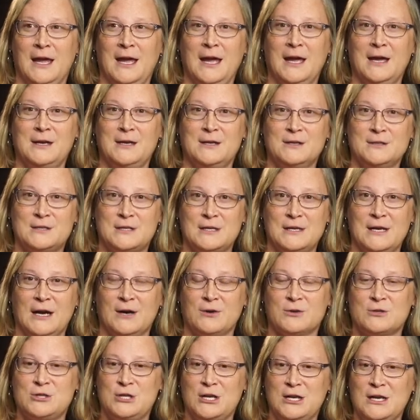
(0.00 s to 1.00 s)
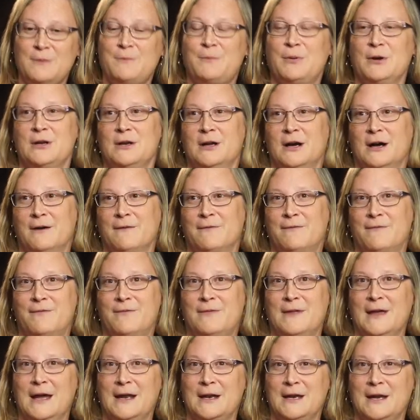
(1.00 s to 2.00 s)
and is now cheap enough
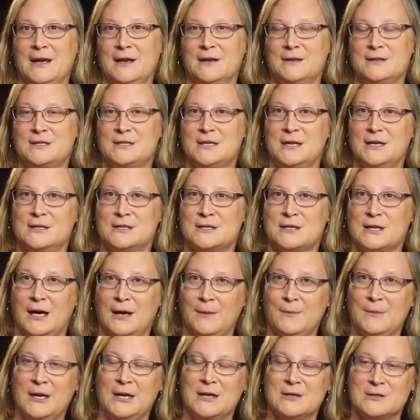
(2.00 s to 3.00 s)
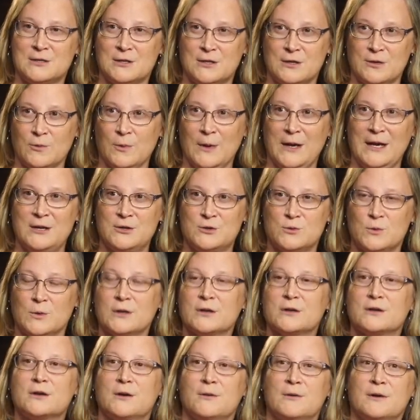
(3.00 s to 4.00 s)
that it is coming into the range where
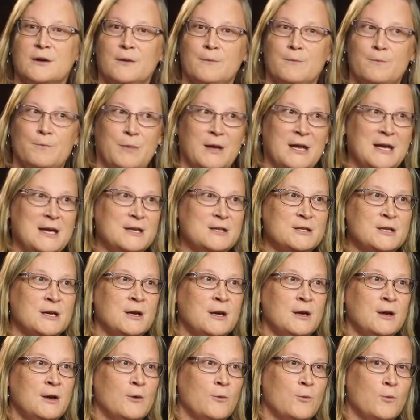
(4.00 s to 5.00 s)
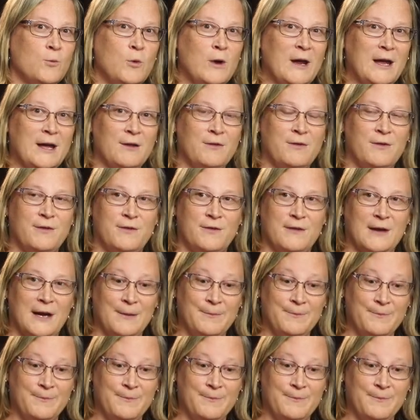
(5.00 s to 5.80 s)
it can compete with